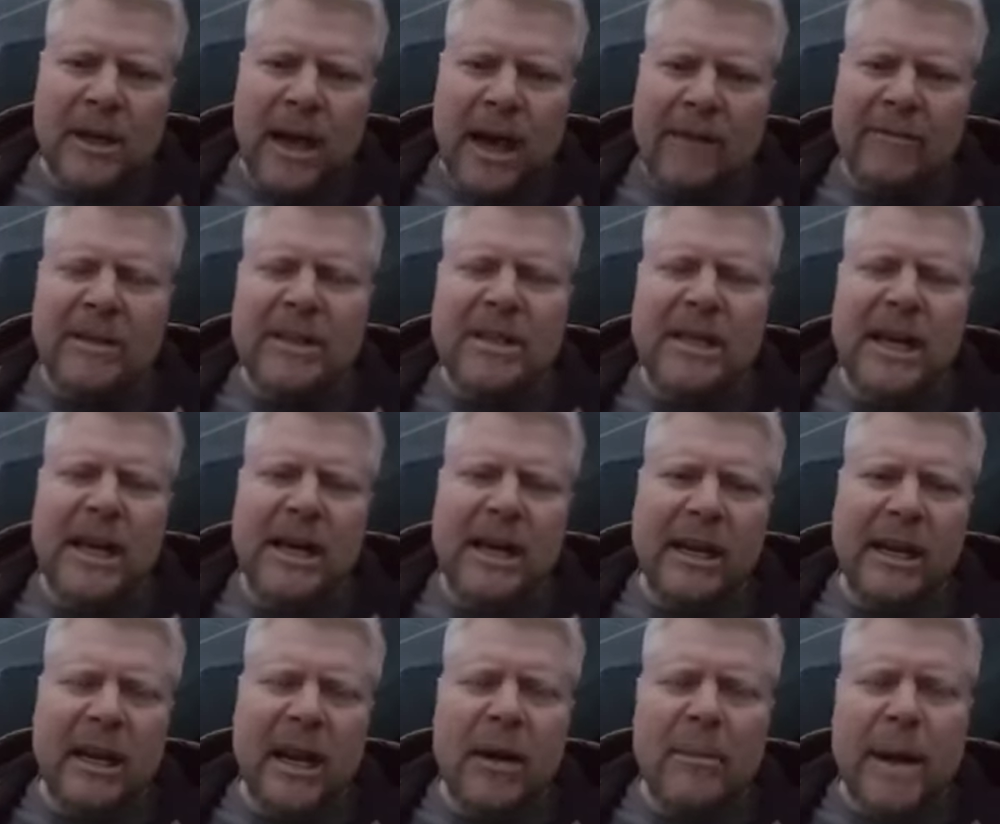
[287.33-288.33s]
I've decided
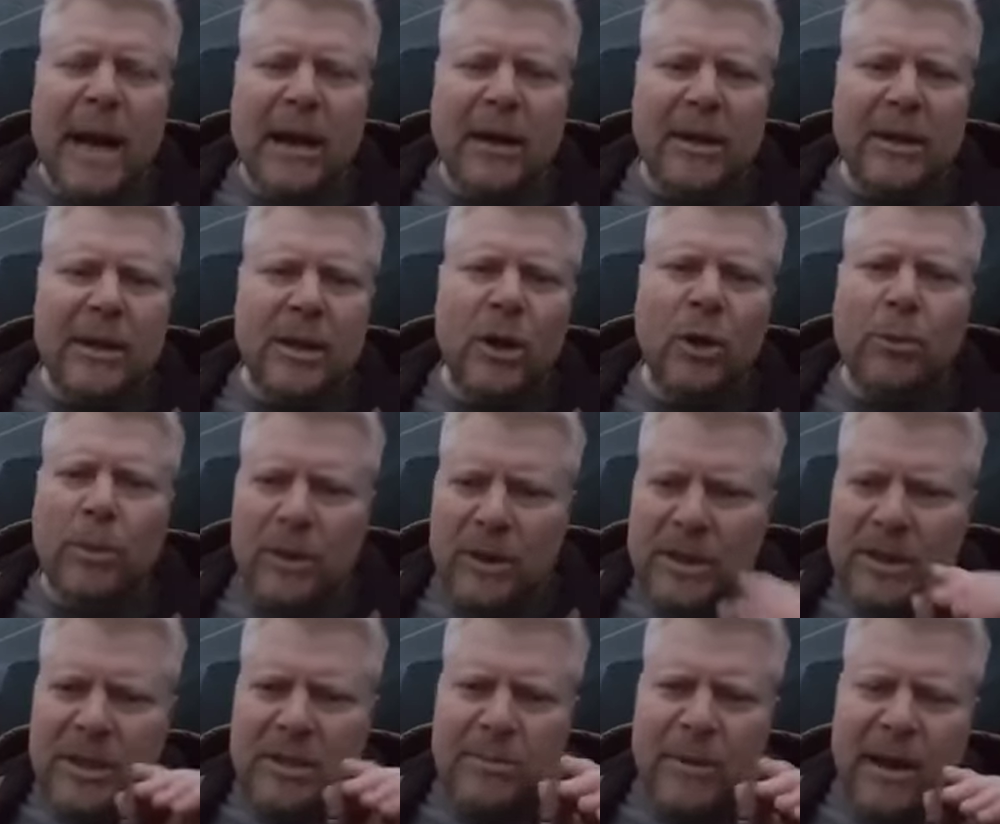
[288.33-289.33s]
to come out in the open.
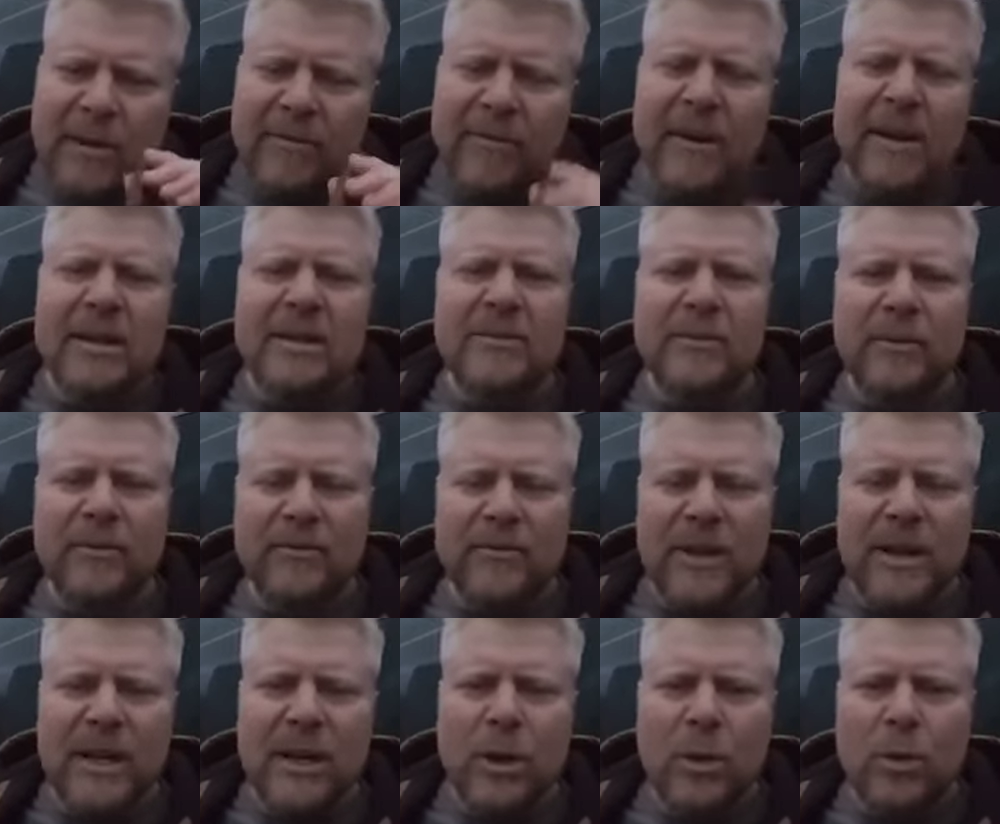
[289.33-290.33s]
This is my face from
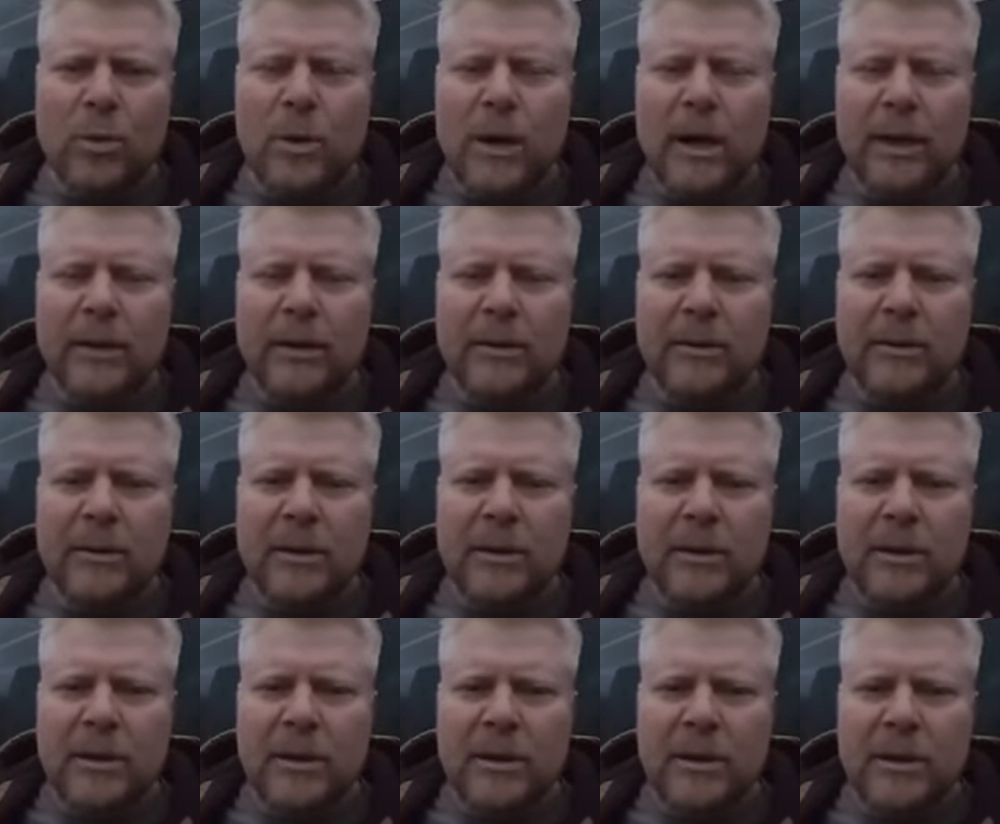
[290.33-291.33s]
video 1
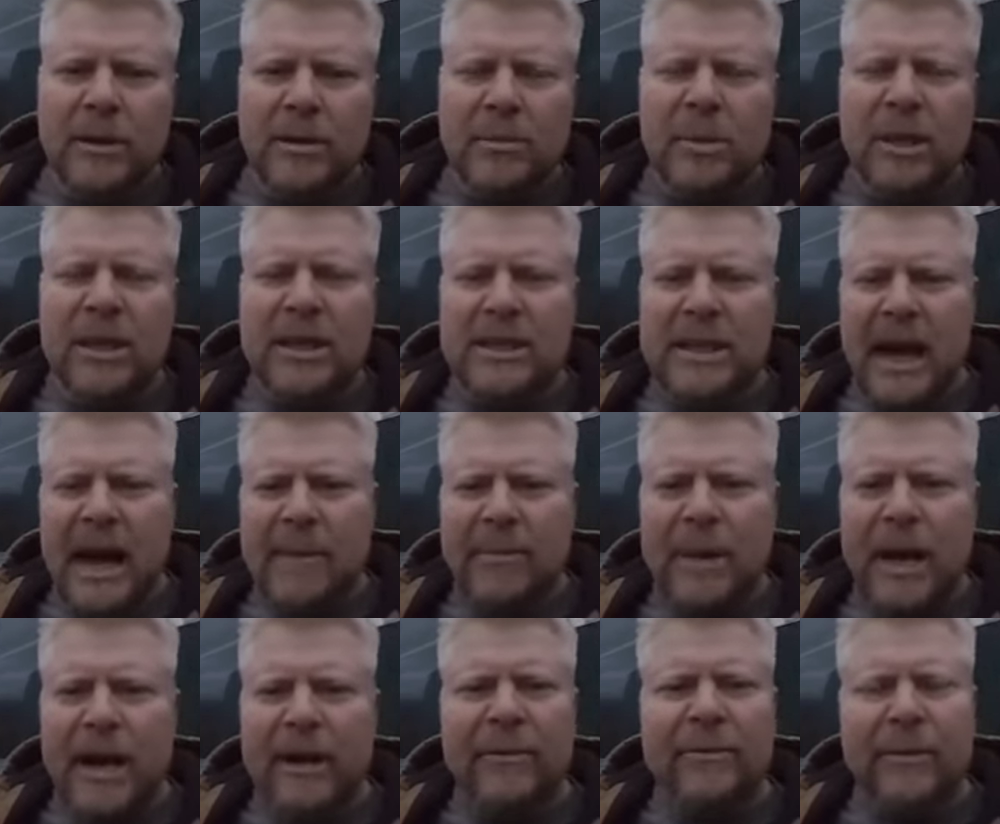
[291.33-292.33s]
because
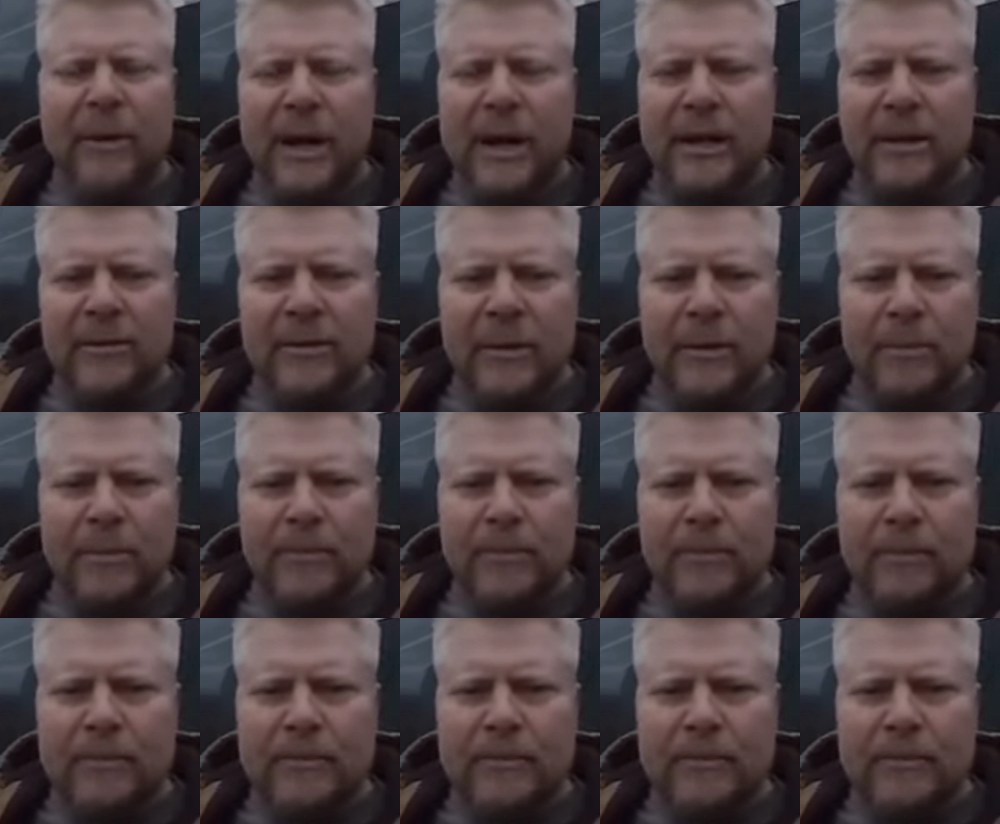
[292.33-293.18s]
I'm not afraid of them.